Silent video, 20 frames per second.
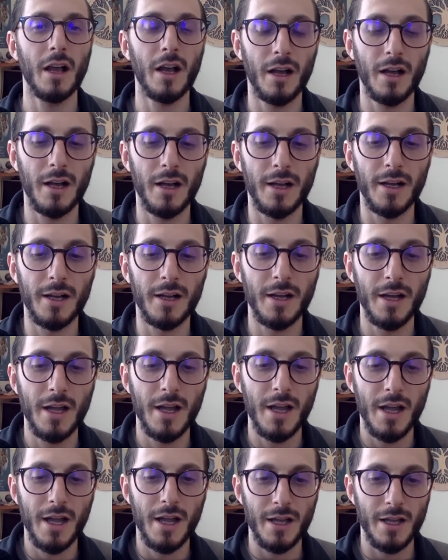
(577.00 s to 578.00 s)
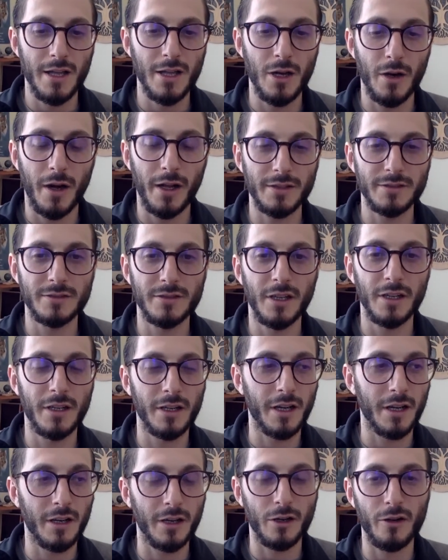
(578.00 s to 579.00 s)
has
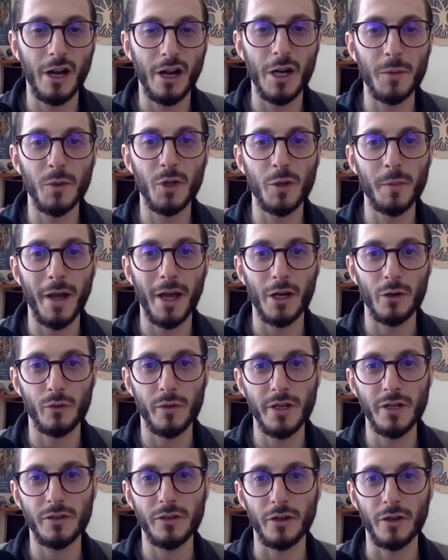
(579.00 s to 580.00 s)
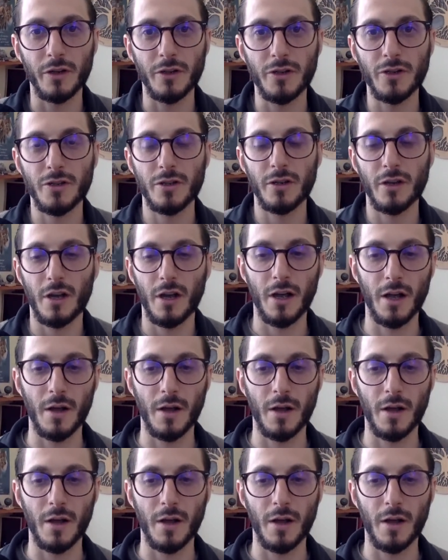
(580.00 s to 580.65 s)
done an incredible amount of research